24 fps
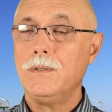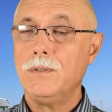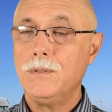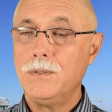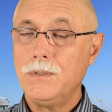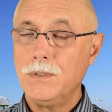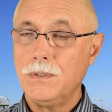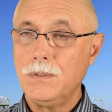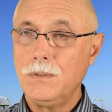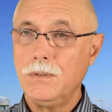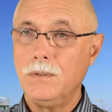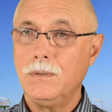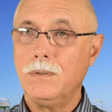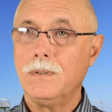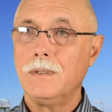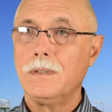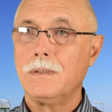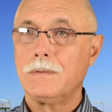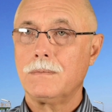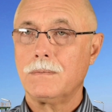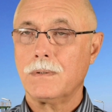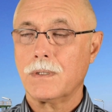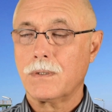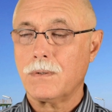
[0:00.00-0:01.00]
do
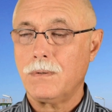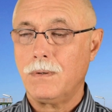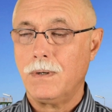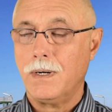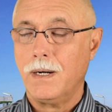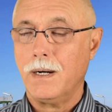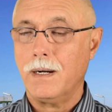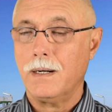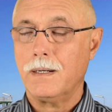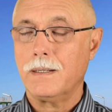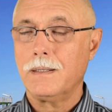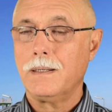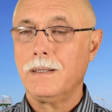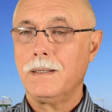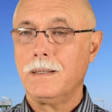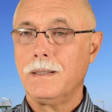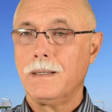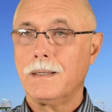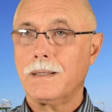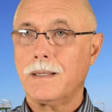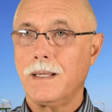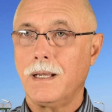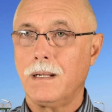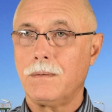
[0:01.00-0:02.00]
require
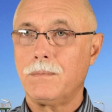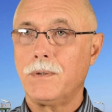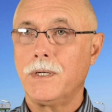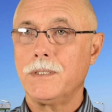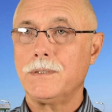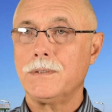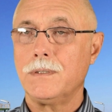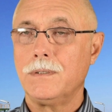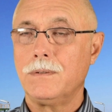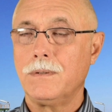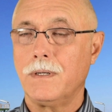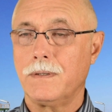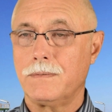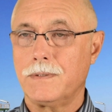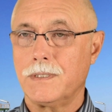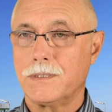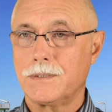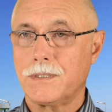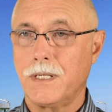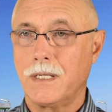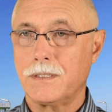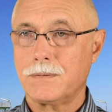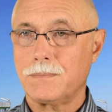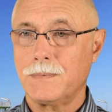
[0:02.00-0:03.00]
calibration drift
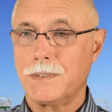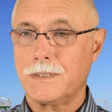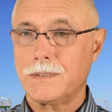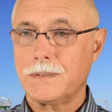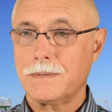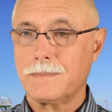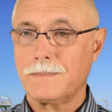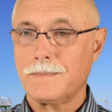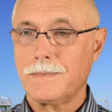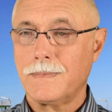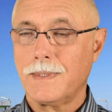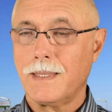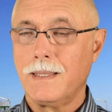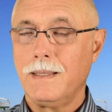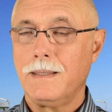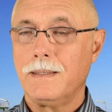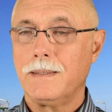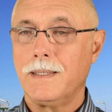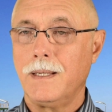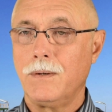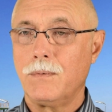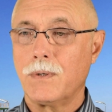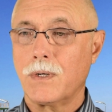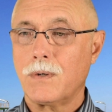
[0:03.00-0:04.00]
assessments.
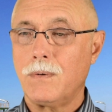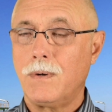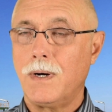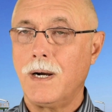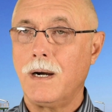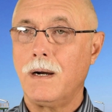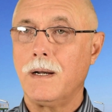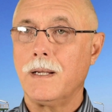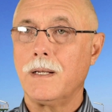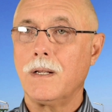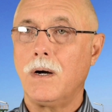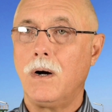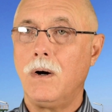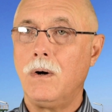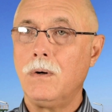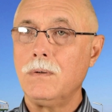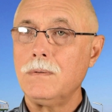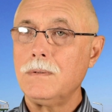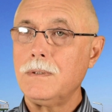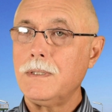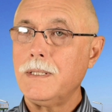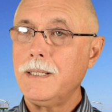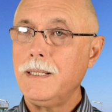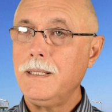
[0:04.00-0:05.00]
They require it
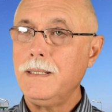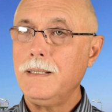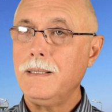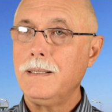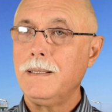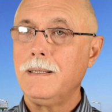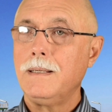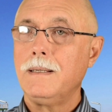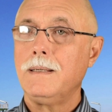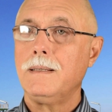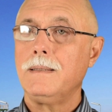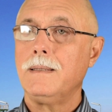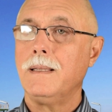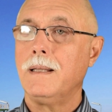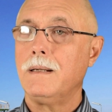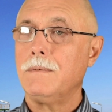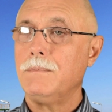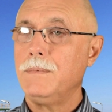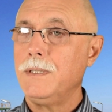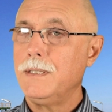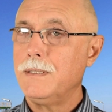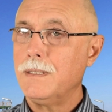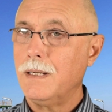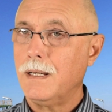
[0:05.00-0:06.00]
only that
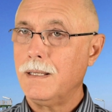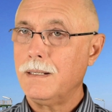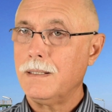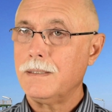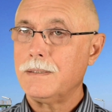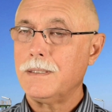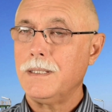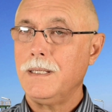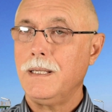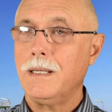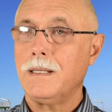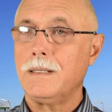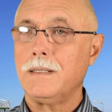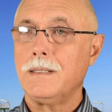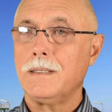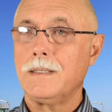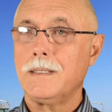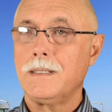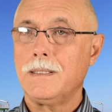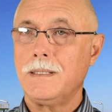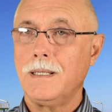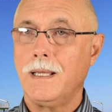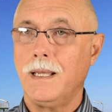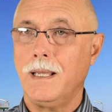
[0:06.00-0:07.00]
it be done at the end of
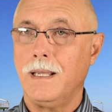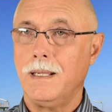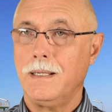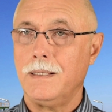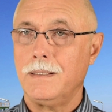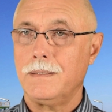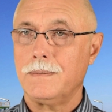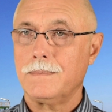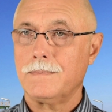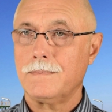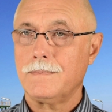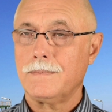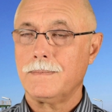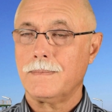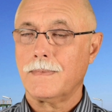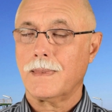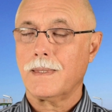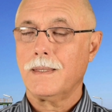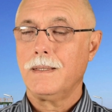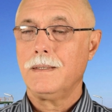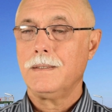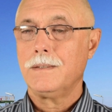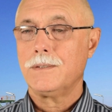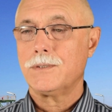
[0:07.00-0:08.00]
the day.
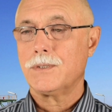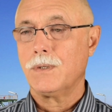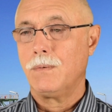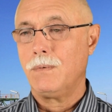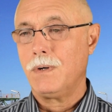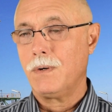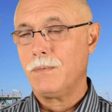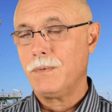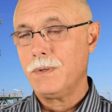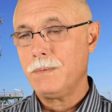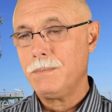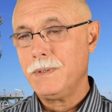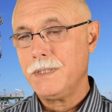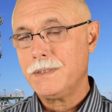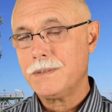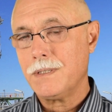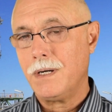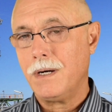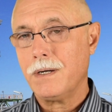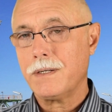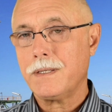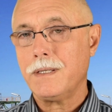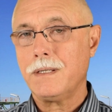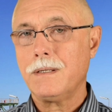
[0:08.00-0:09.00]
So what we'd be
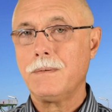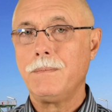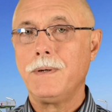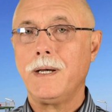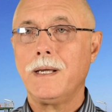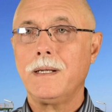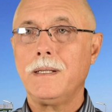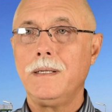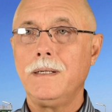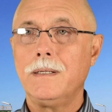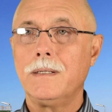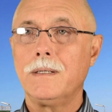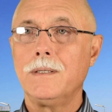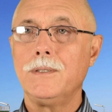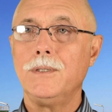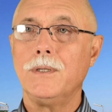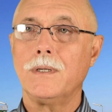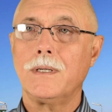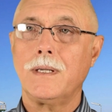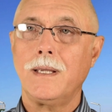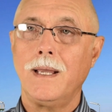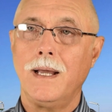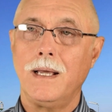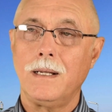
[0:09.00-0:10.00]
talking about here,
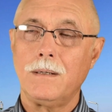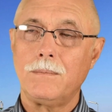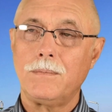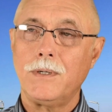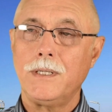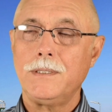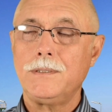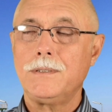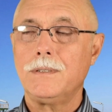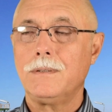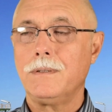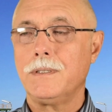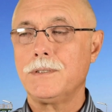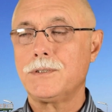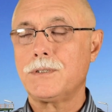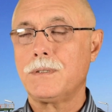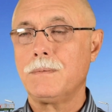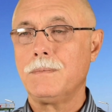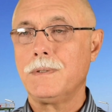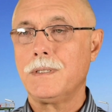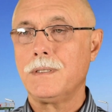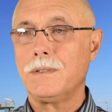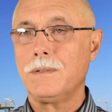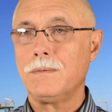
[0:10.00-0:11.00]
you calibrate your
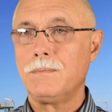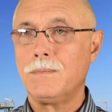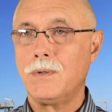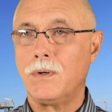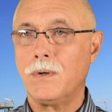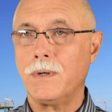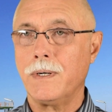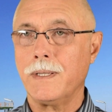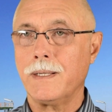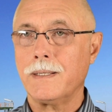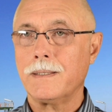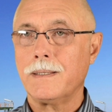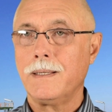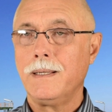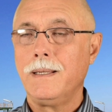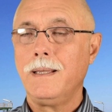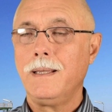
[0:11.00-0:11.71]
instrument in the morning.